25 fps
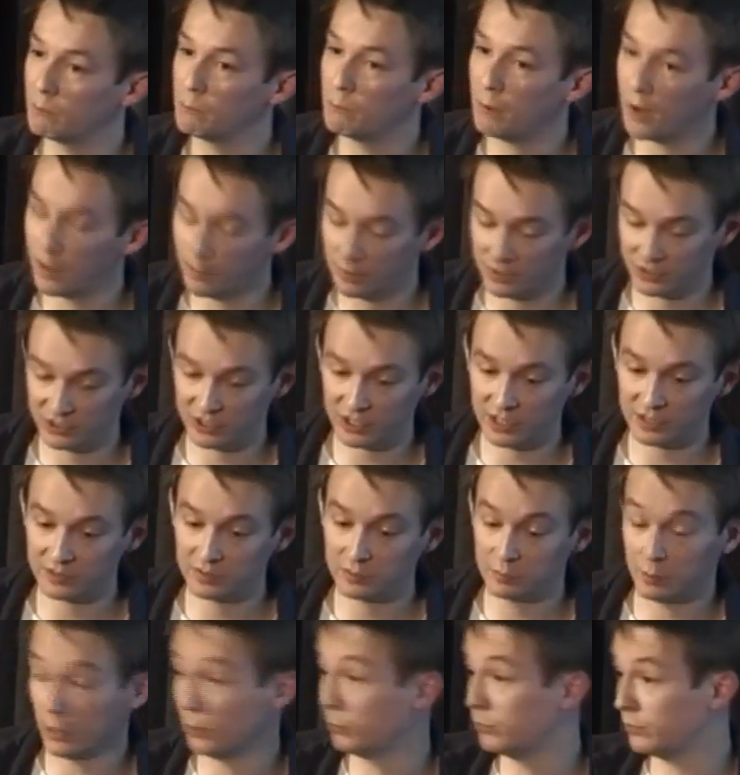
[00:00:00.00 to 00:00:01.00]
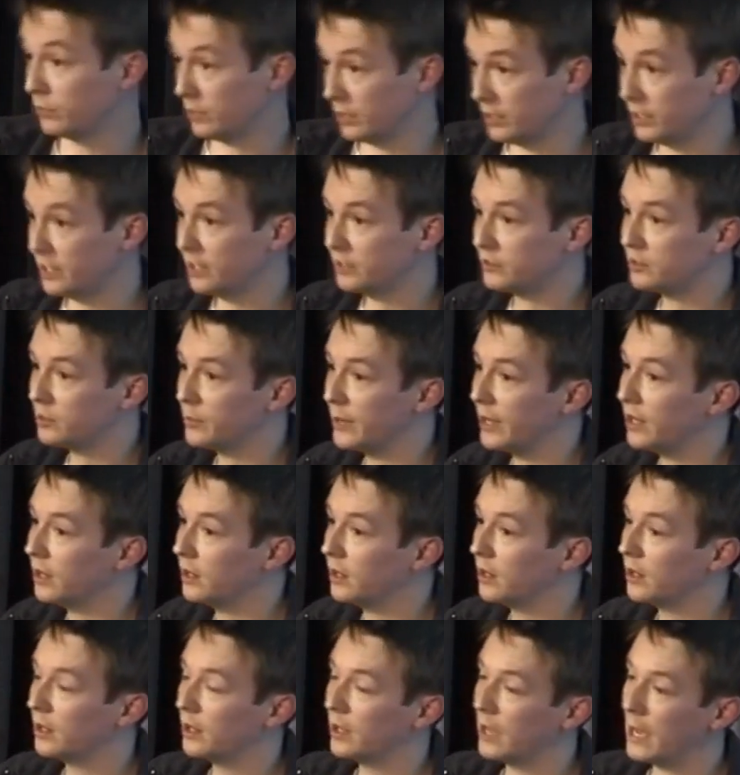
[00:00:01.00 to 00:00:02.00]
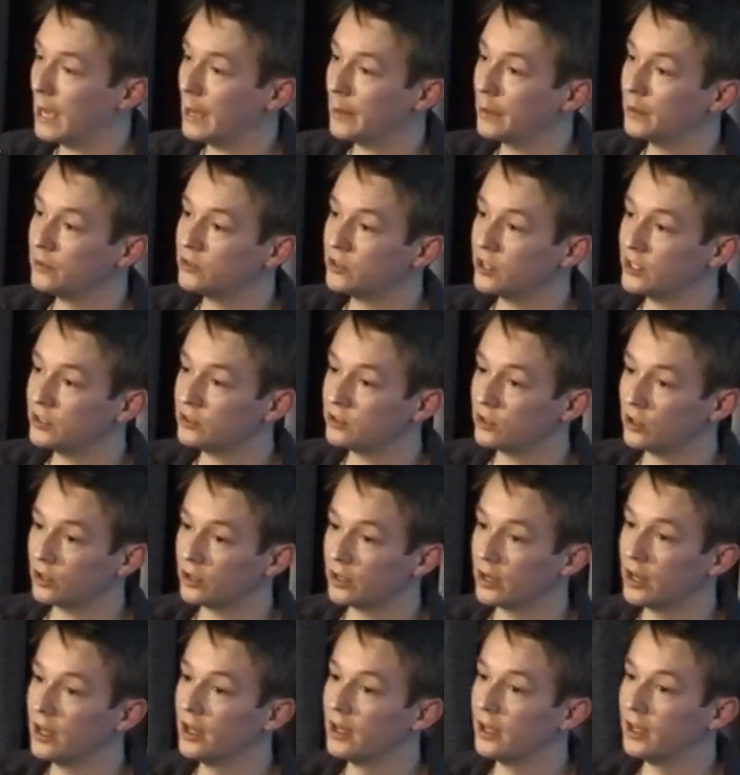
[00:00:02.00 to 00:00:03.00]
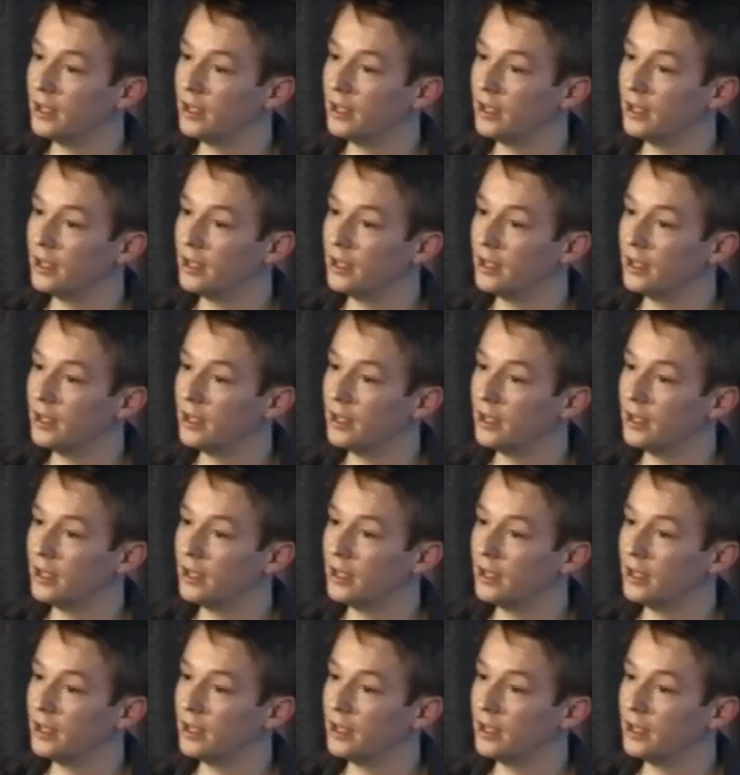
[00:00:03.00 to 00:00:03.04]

publish it both in the HTML and the JSON